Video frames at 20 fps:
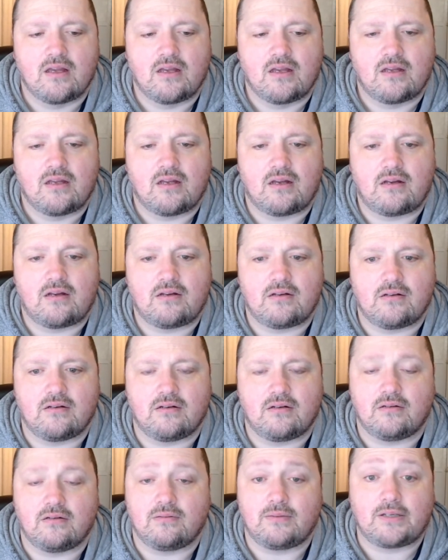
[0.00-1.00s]

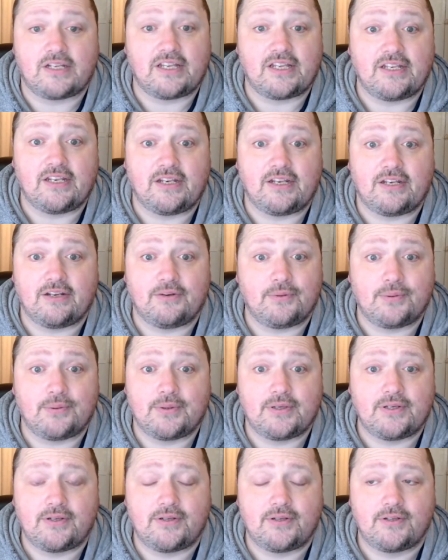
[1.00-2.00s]
Oh.
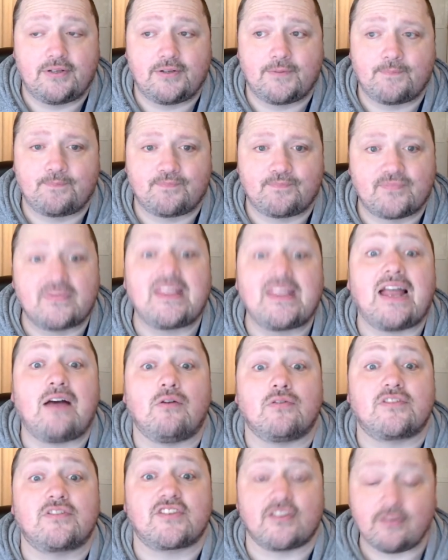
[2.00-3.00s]
Now,
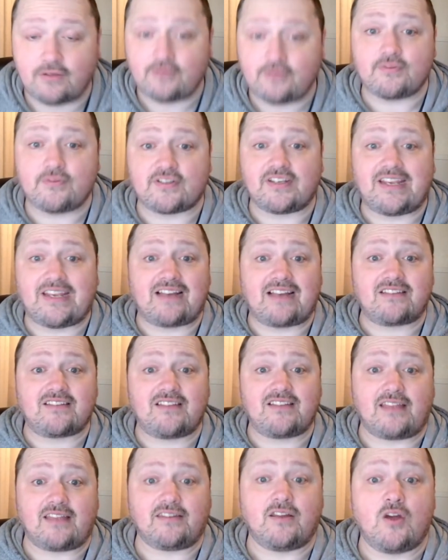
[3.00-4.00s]
Toulouse and
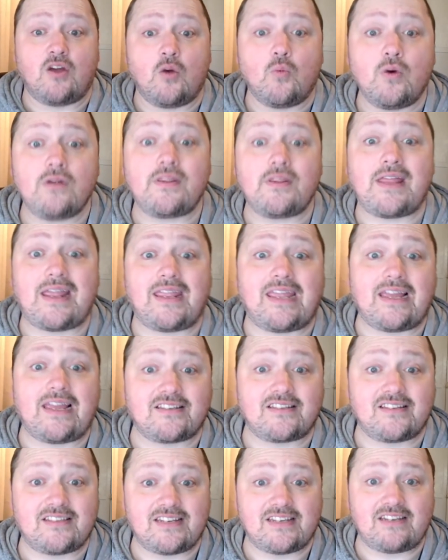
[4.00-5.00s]
Catalan, will they get
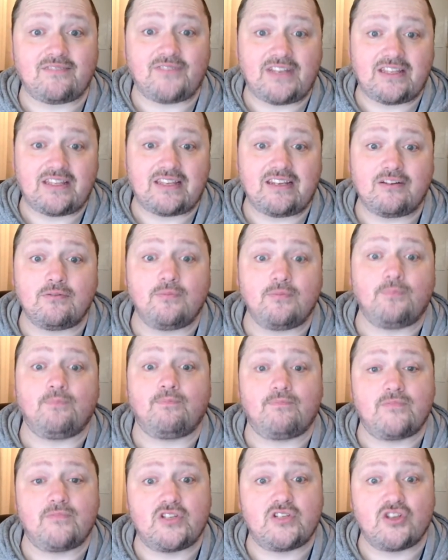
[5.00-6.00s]
a T V deal
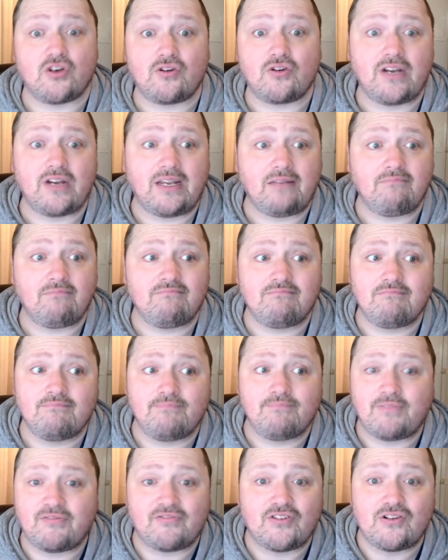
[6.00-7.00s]
during,
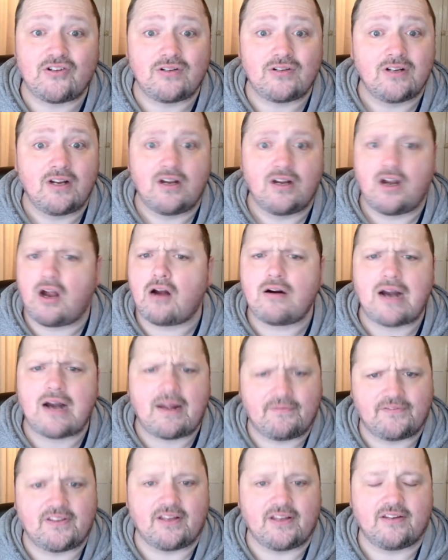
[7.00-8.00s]
before or
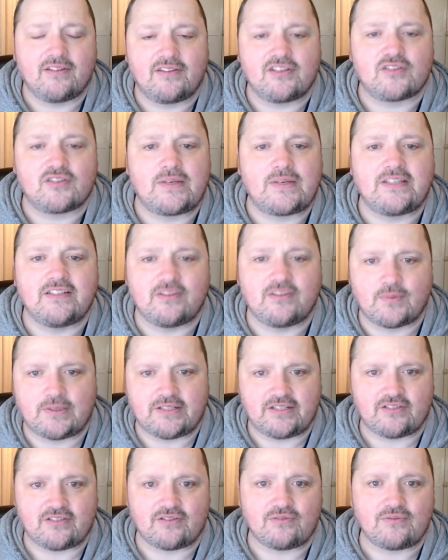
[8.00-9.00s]
after the twenty
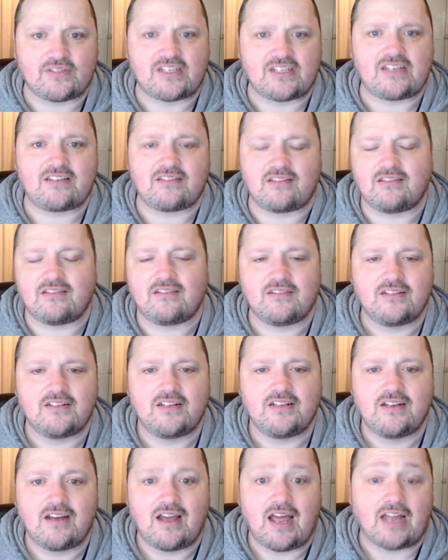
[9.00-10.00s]
twenty-two season?
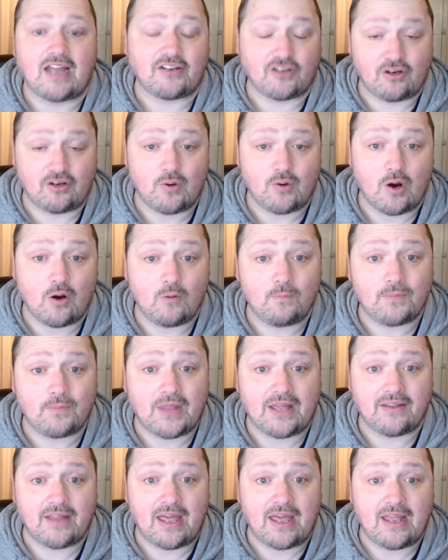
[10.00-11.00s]
Do hope
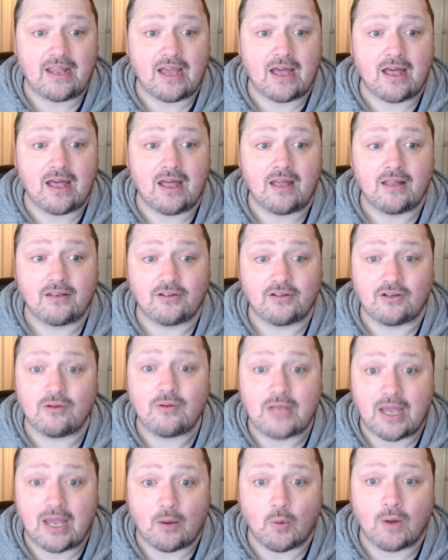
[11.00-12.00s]
that they uh, do
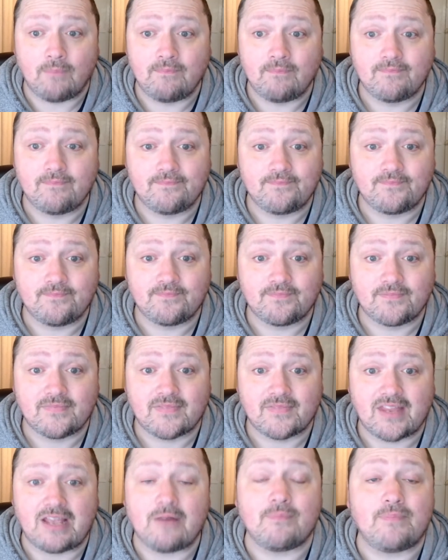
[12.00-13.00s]
get one.
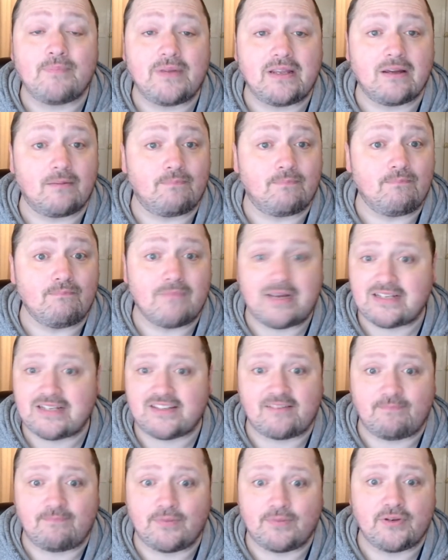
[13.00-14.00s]
It'll be a massive
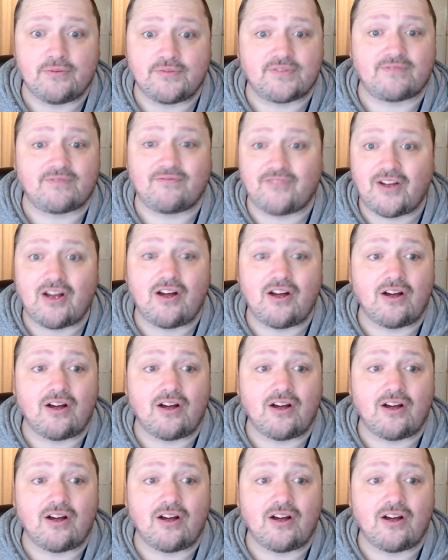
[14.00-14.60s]
boost for